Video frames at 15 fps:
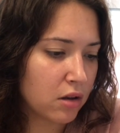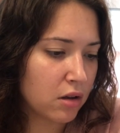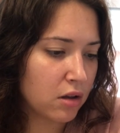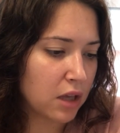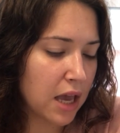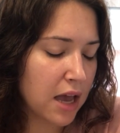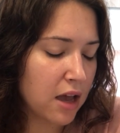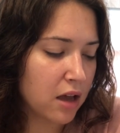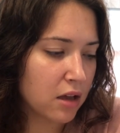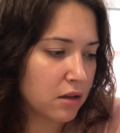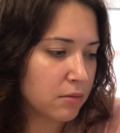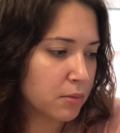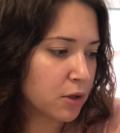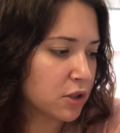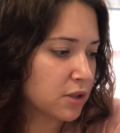yeah,
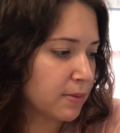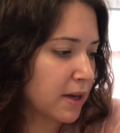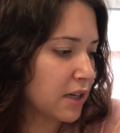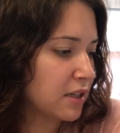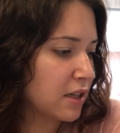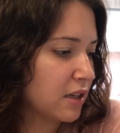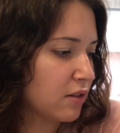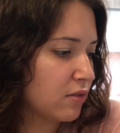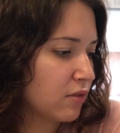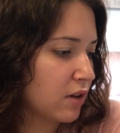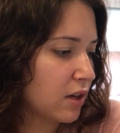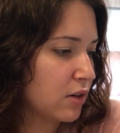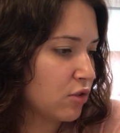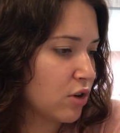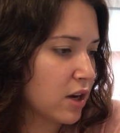perspective,
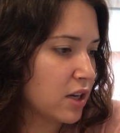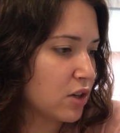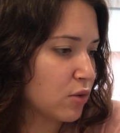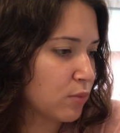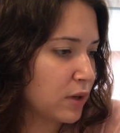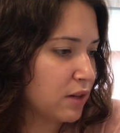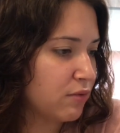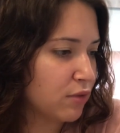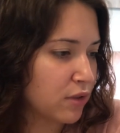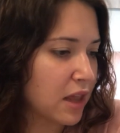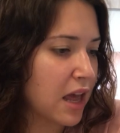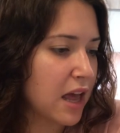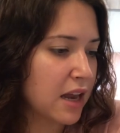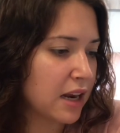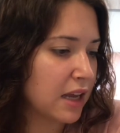and trying to read for
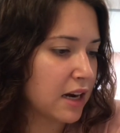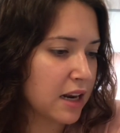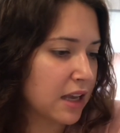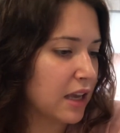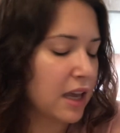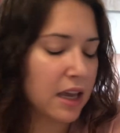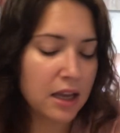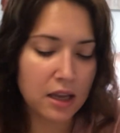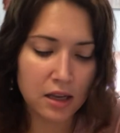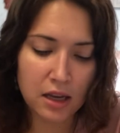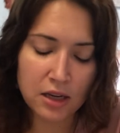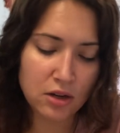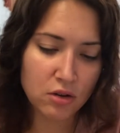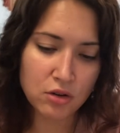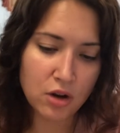that. And I can't,
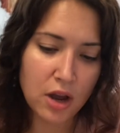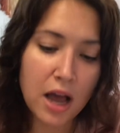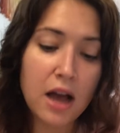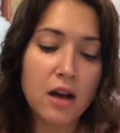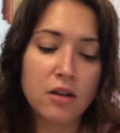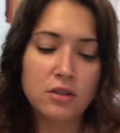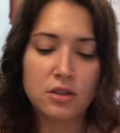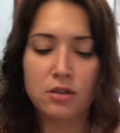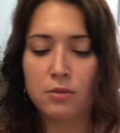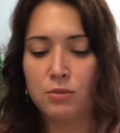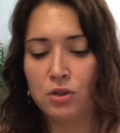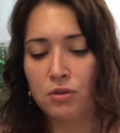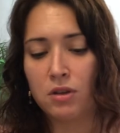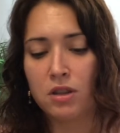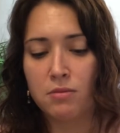I don't know how. So I'm
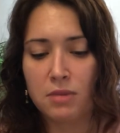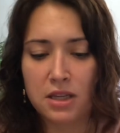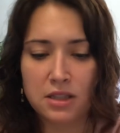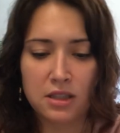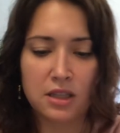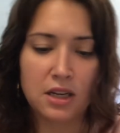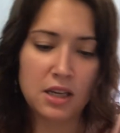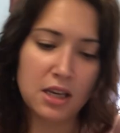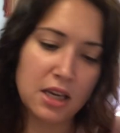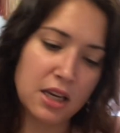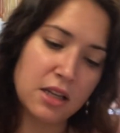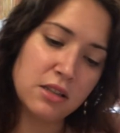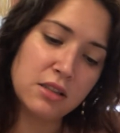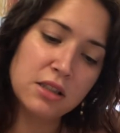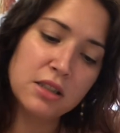doing the best that I
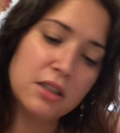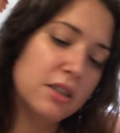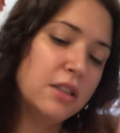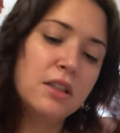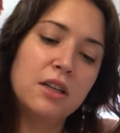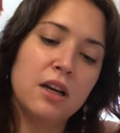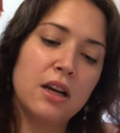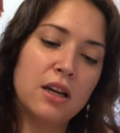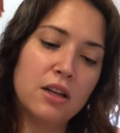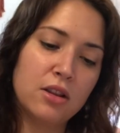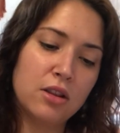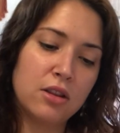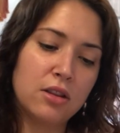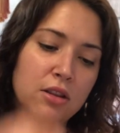can. Um,